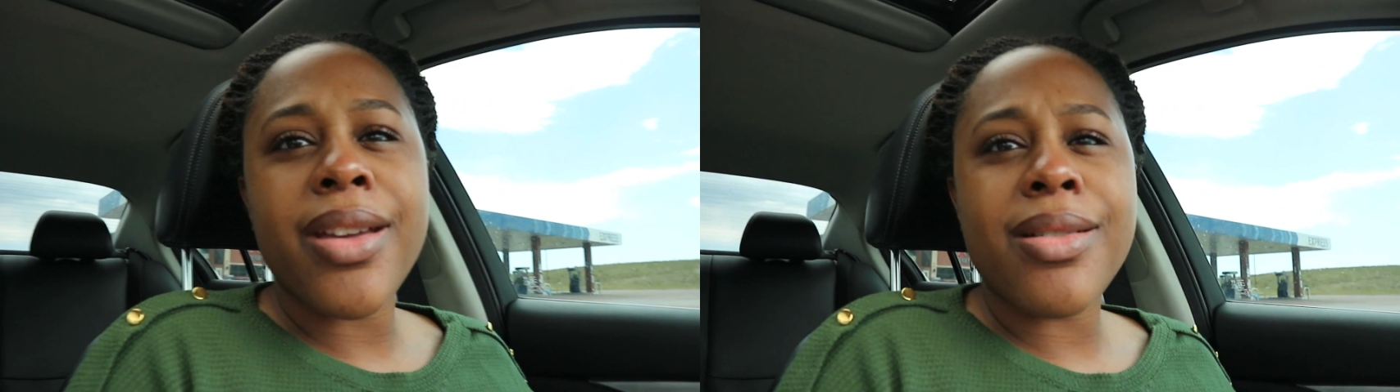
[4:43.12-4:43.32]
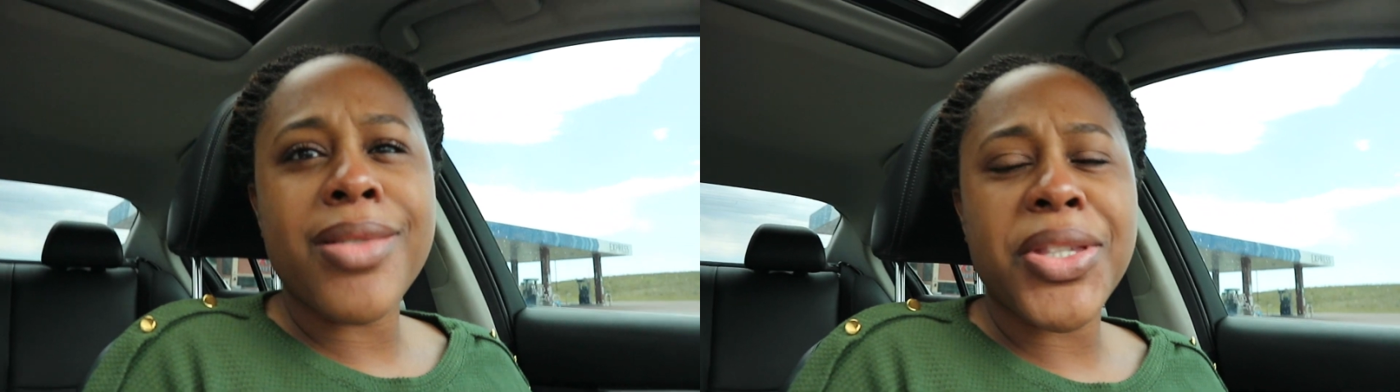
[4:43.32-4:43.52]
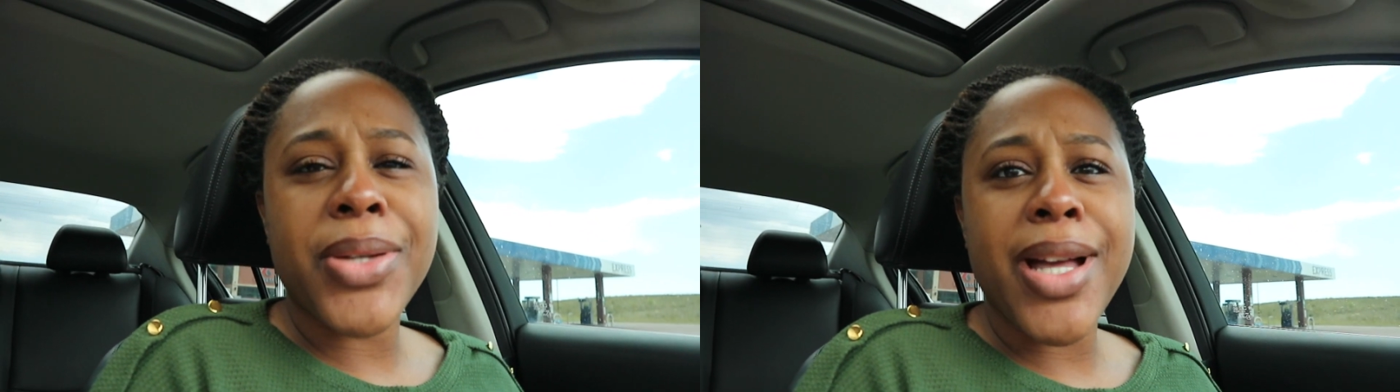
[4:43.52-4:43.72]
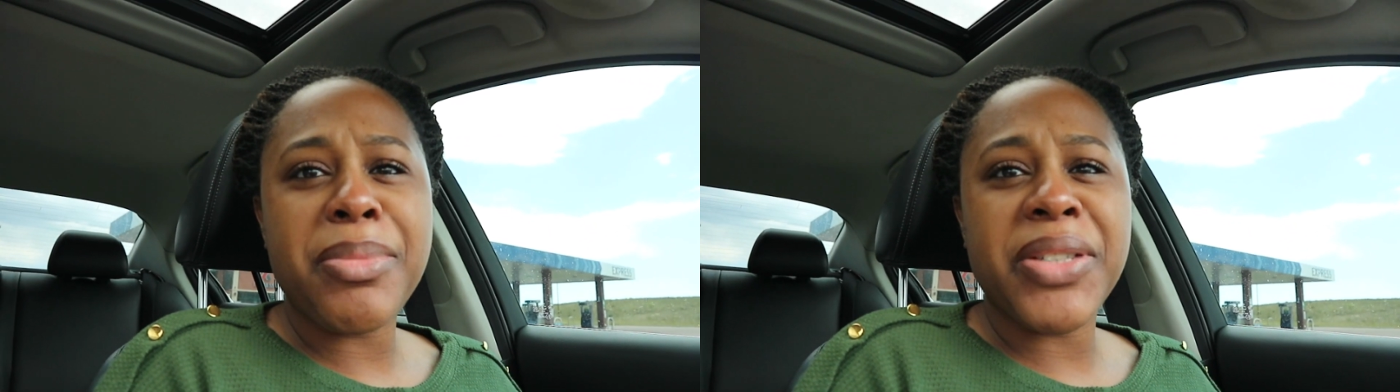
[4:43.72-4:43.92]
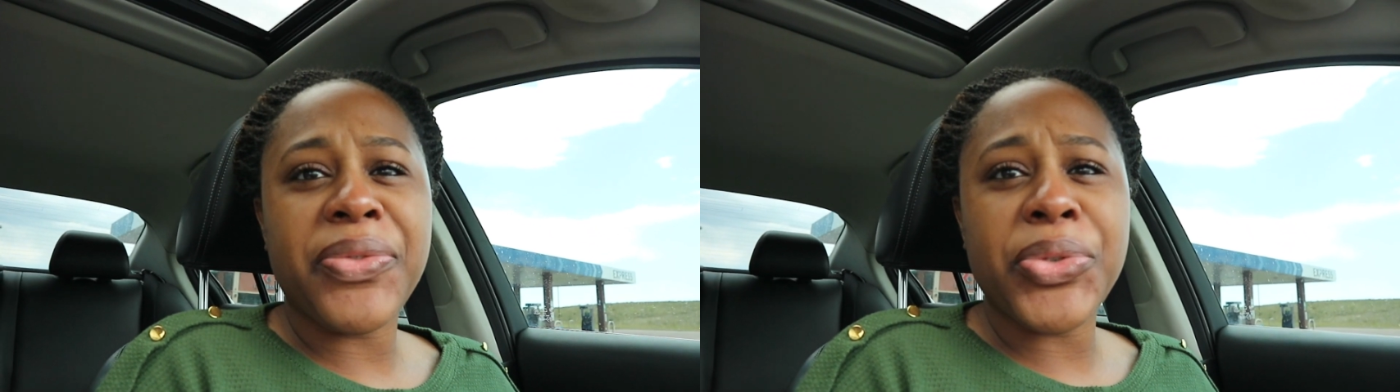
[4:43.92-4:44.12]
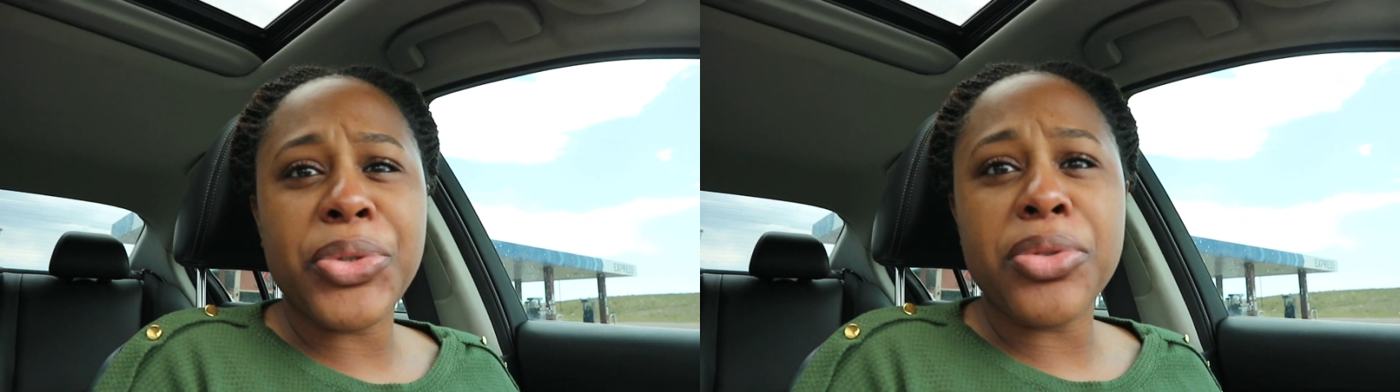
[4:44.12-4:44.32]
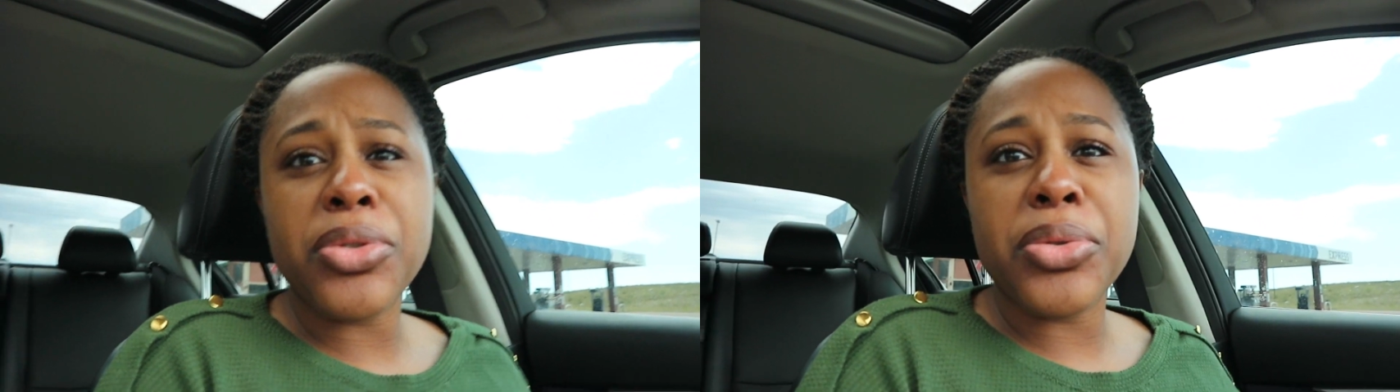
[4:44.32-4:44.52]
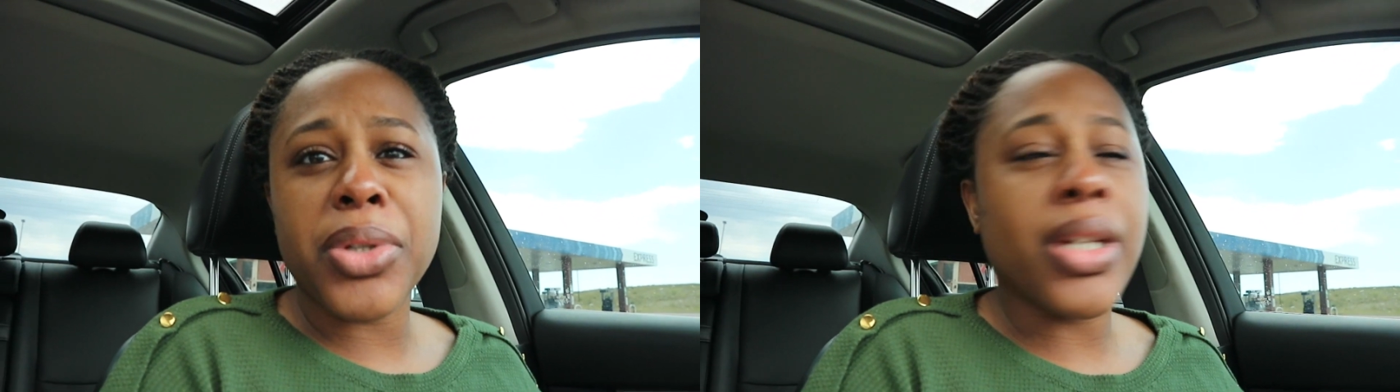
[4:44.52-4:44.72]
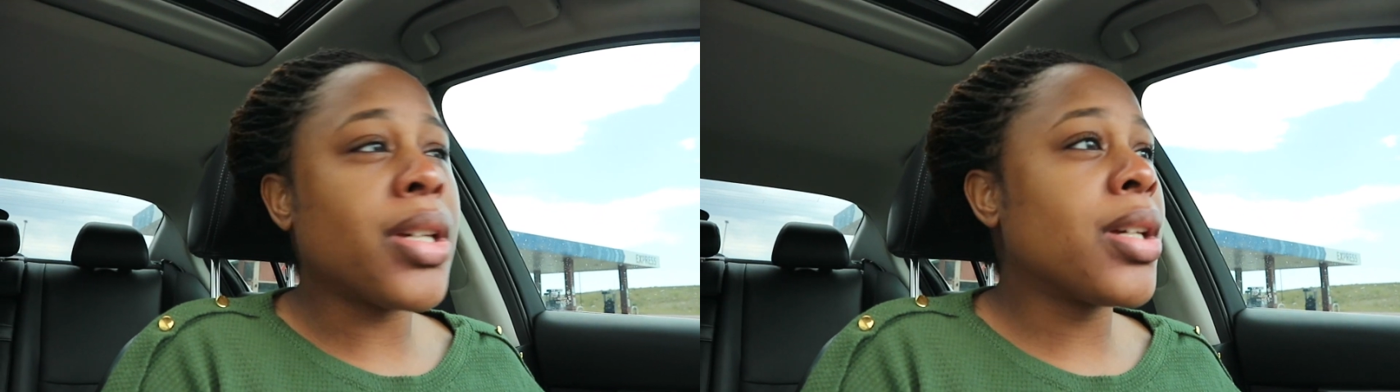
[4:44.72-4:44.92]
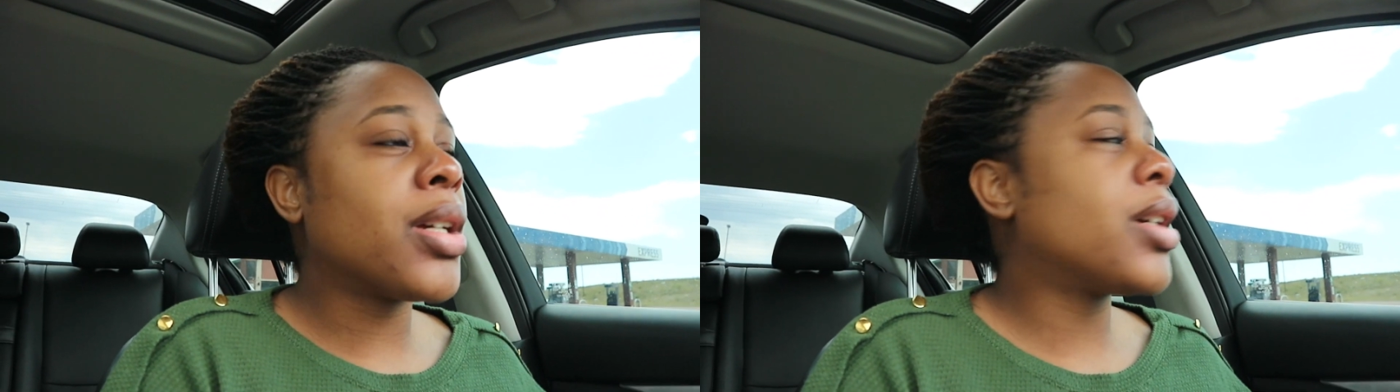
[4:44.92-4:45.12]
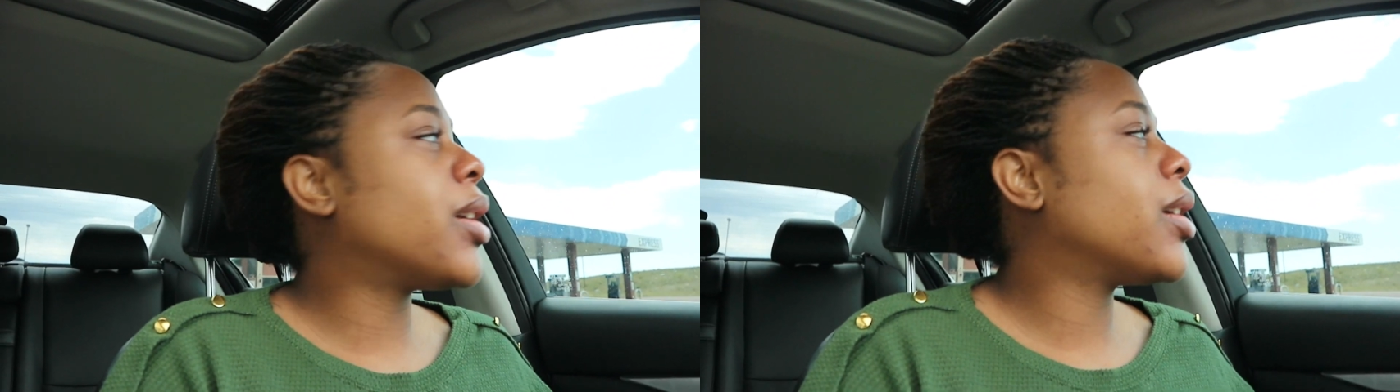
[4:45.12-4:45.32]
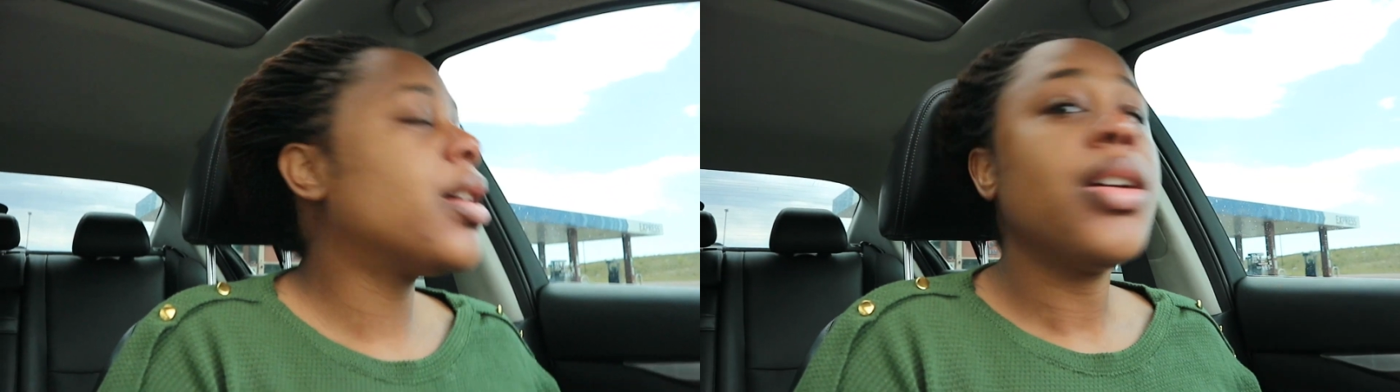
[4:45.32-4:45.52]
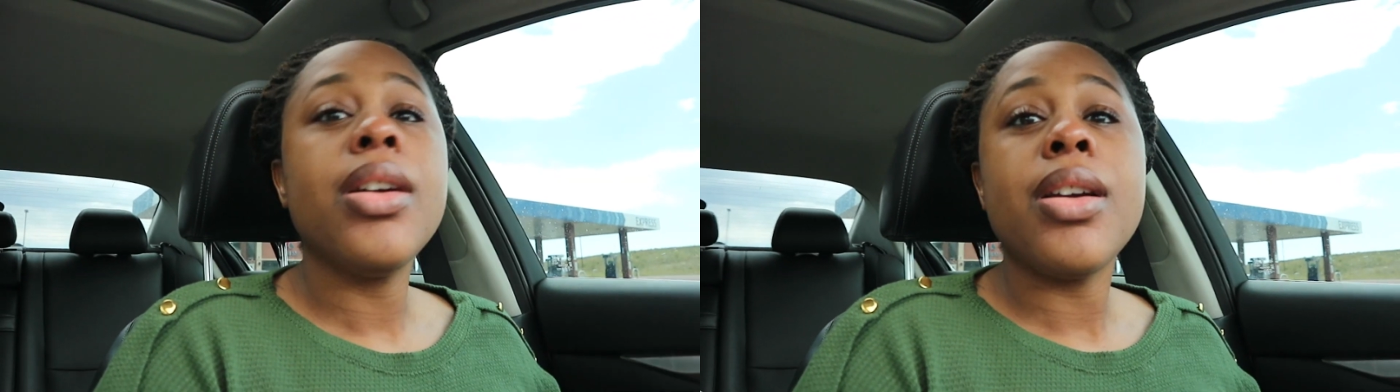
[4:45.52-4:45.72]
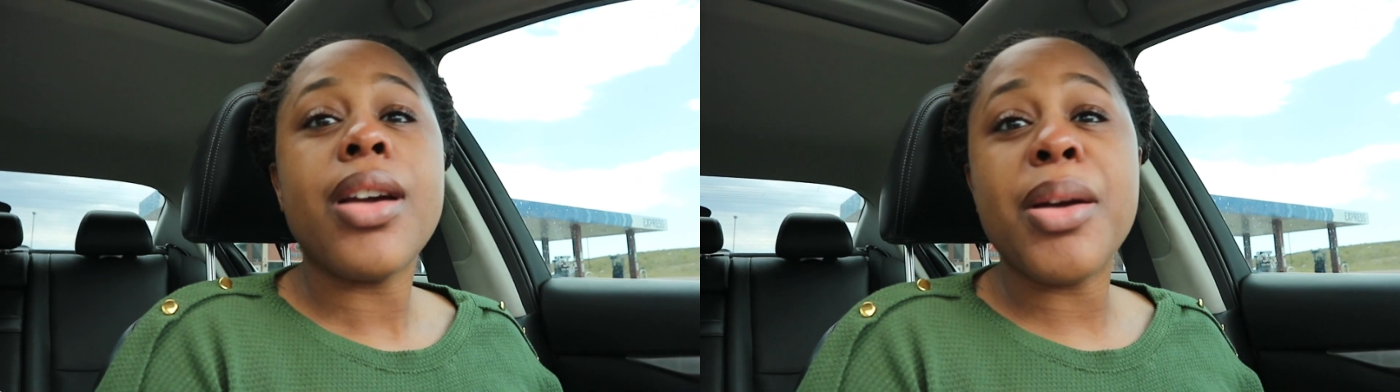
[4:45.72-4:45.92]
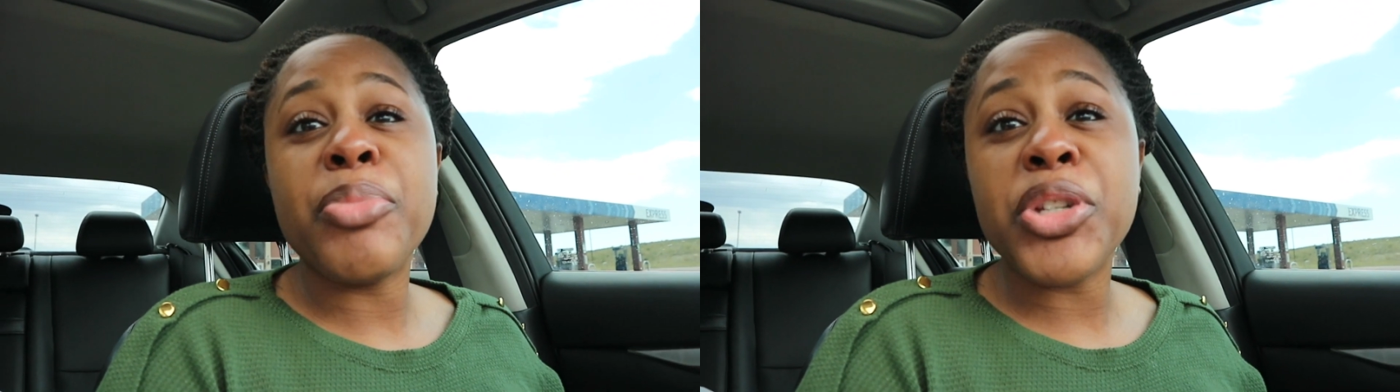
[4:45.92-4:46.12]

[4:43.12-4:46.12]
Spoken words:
y'all, so I got my food. I'm